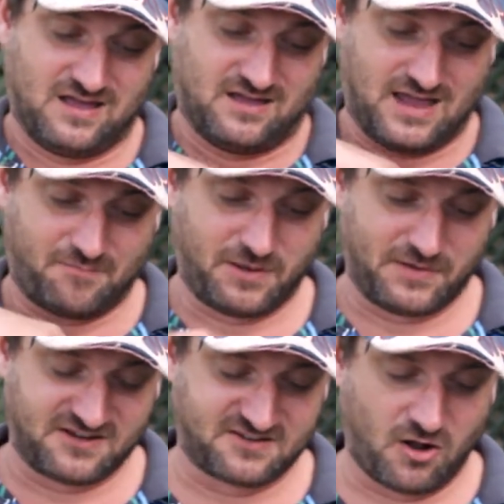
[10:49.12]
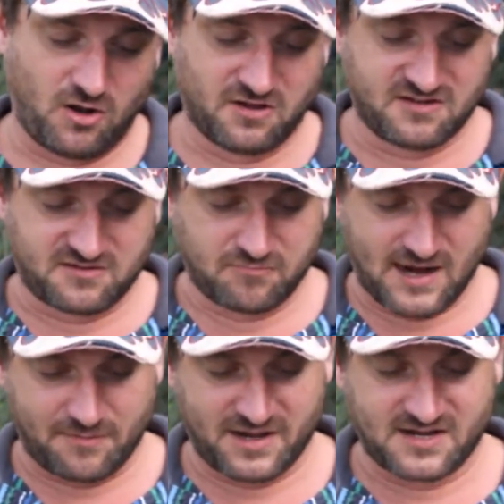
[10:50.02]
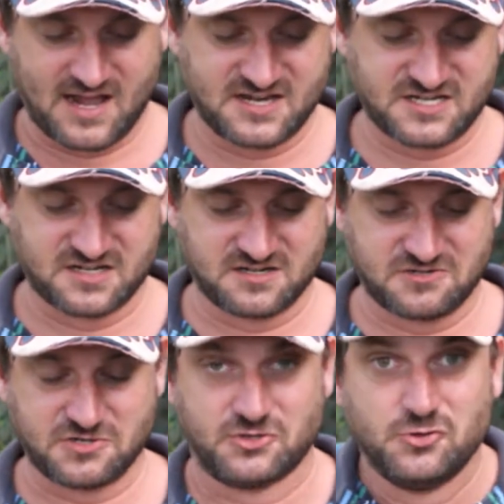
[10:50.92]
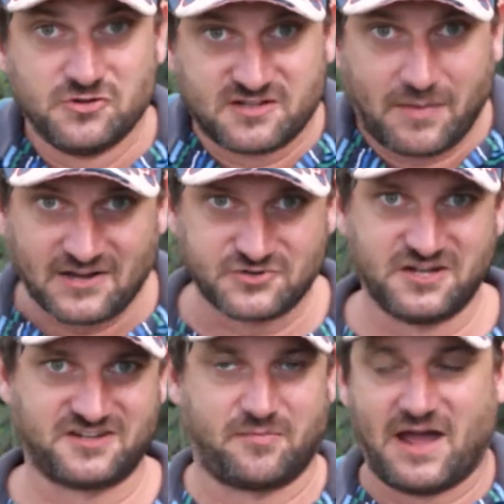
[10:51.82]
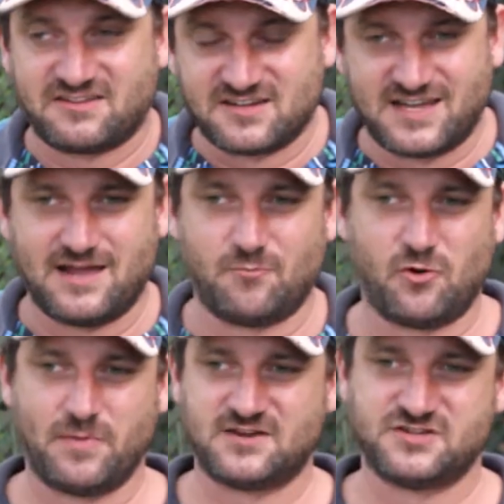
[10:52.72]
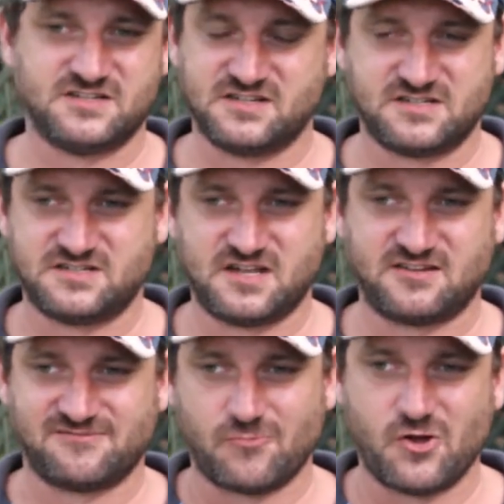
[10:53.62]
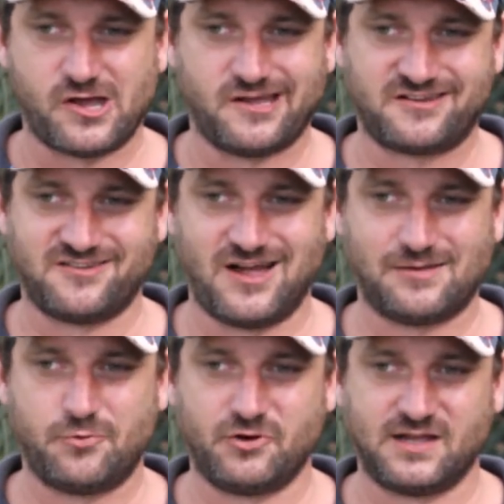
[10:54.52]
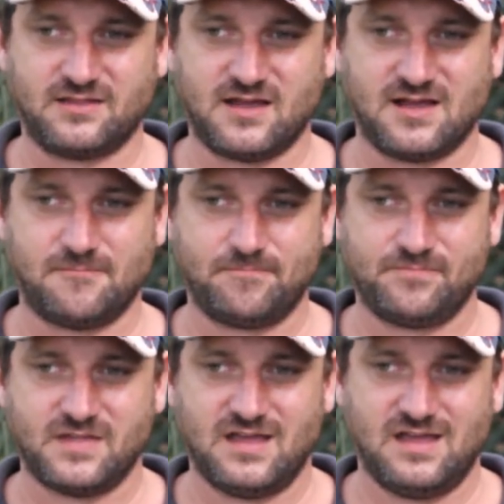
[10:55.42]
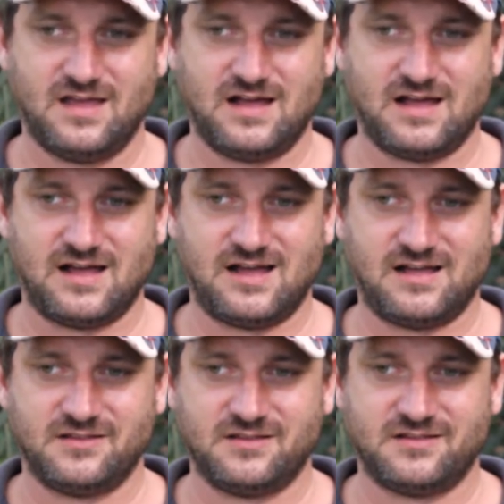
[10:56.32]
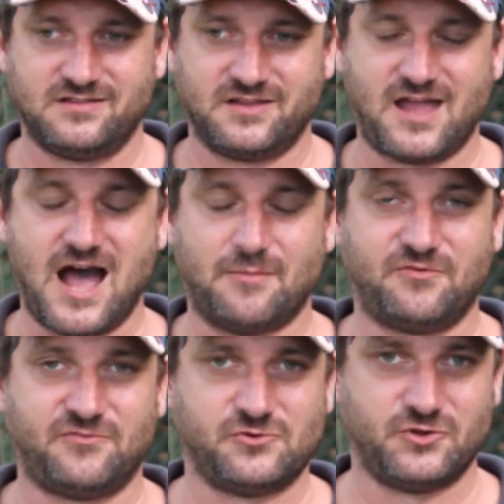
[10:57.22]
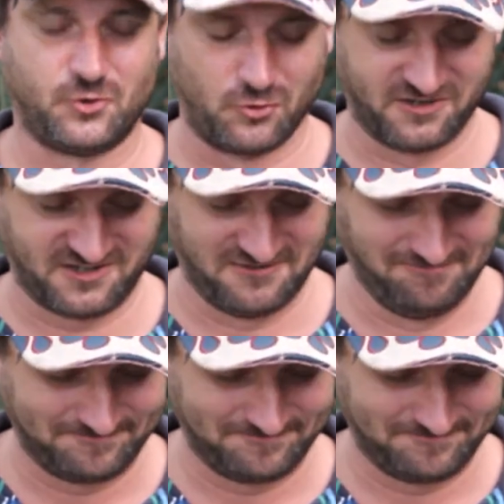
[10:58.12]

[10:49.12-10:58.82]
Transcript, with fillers: MPP Solar's recommendation to use the battery as a capacitor to get more batteries, it just doesn't work. It's like putting the uh, the cart before the horse.